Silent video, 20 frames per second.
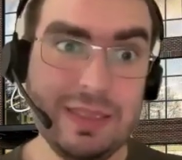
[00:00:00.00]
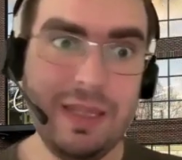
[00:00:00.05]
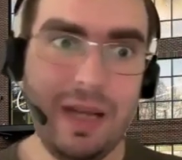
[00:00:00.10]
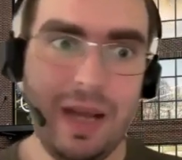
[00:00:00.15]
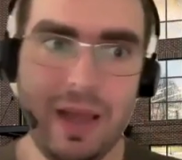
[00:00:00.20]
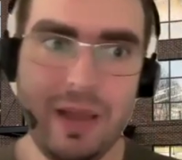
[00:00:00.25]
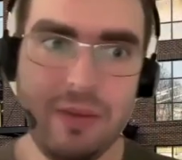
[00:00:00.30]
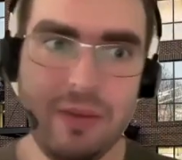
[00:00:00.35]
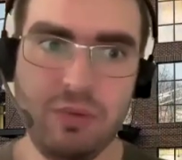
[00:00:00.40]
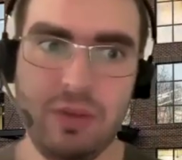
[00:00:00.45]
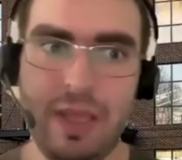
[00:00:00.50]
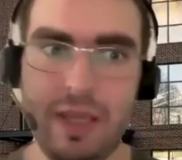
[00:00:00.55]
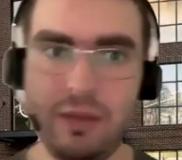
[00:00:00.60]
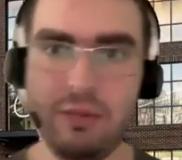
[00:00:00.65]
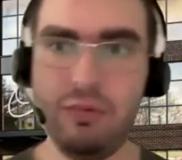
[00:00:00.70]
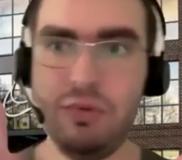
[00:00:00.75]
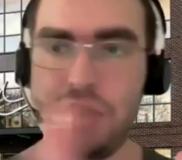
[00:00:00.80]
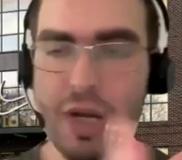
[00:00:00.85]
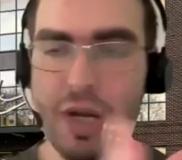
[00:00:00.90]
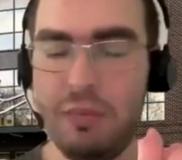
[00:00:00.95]
I would like
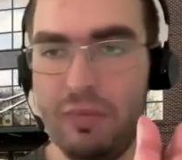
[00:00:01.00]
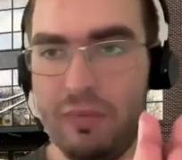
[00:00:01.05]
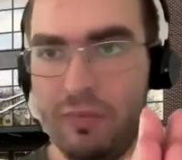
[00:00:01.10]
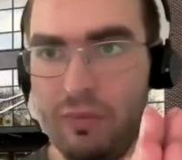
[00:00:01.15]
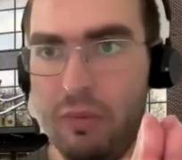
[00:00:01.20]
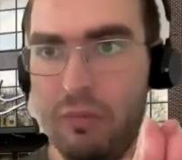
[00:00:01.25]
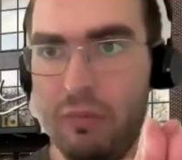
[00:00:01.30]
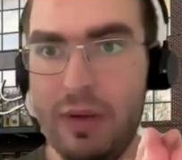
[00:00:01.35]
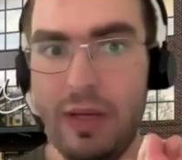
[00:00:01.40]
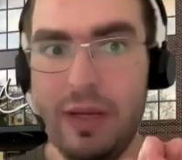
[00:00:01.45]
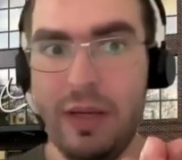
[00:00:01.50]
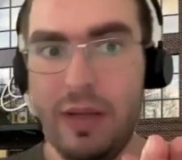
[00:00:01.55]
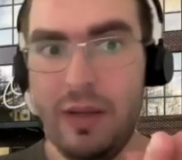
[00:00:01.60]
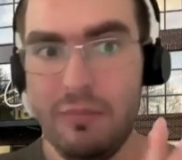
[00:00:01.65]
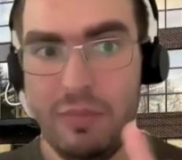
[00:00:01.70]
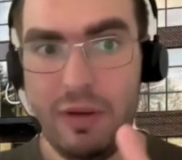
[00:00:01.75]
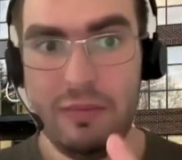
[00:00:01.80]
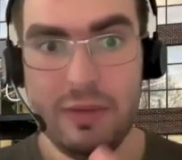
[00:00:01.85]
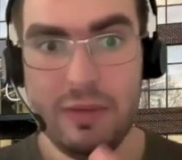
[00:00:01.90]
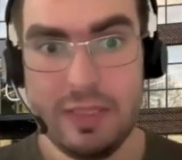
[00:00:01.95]
to jump from
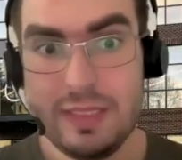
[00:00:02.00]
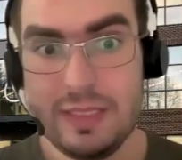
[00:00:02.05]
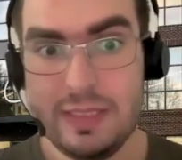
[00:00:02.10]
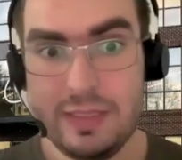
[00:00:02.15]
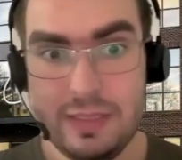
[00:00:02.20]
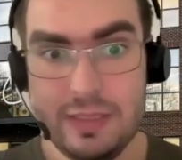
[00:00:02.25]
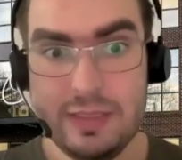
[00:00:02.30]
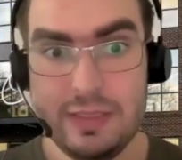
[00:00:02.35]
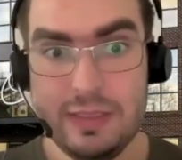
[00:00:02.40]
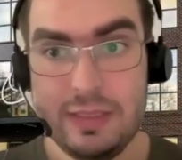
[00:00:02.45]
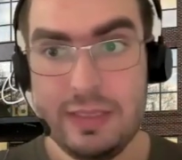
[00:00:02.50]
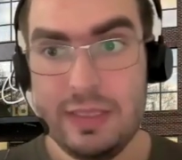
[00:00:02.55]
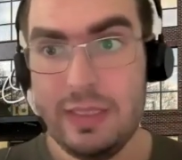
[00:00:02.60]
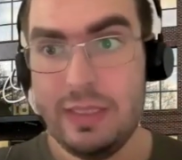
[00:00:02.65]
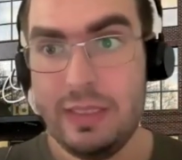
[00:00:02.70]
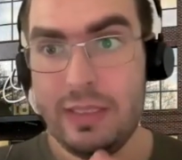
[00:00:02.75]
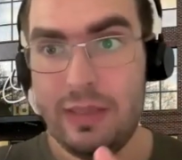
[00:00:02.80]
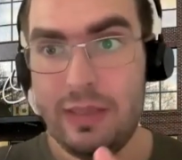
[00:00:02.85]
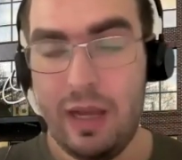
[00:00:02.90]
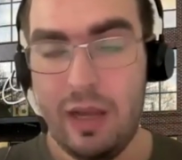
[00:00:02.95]
previous,
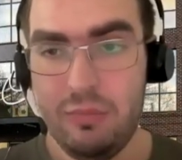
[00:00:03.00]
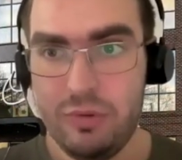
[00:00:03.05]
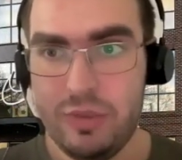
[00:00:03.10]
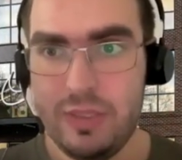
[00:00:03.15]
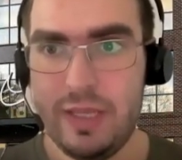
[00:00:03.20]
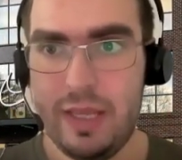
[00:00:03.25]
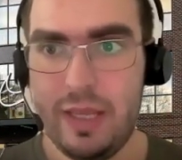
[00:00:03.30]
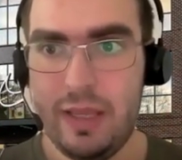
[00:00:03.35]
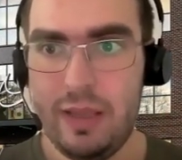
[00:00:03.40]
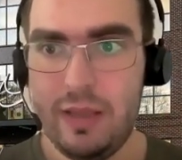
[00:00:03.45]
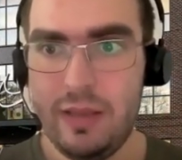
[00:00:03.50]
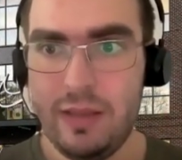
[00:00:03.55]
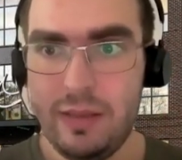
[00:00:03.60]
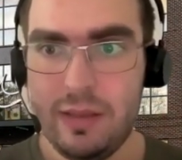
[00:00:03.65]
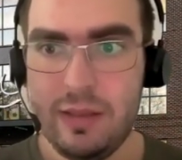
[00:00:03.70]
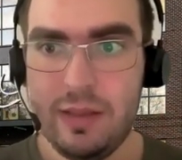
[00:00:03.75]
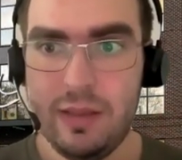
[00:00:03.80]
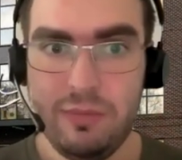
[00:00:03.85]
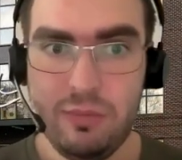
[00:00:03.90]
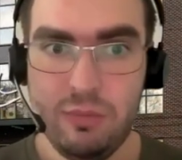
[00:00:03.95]
I would say,
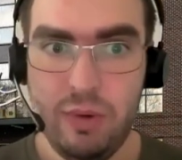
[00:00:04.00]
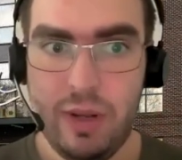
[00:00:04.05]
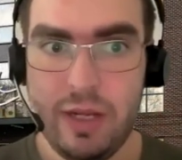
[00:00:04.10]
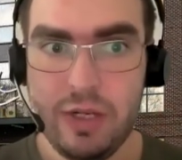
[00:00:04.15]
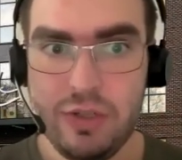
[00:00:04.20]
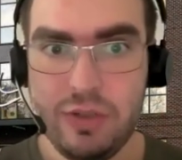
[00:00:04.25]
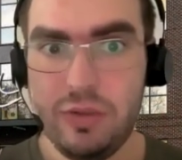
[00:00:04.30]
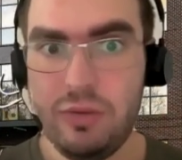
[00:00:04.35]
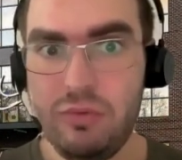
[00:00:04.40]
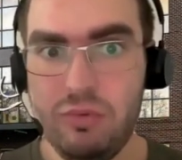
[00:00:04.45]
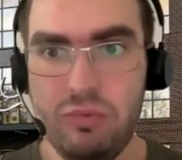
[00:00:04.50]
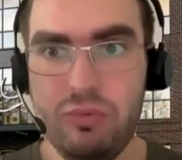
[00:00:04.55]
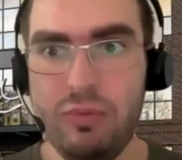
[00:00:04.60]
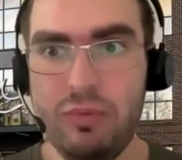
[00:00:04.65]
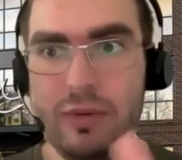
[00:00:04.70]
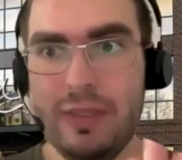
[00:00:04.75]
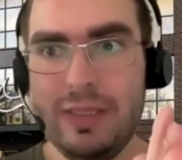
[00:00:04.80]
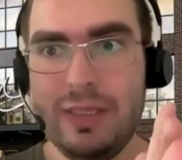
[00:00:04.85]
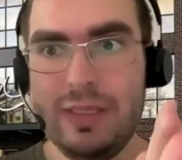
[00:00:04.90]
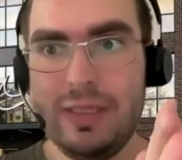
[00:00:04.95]
configuration
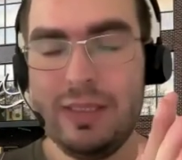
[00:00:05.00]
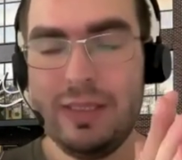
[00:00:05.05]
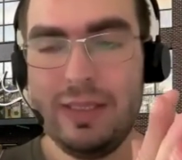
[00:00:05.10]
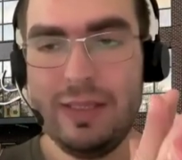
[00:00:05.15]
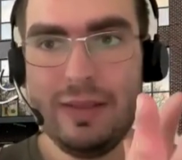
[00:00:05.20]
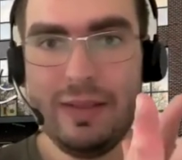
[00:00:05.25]
to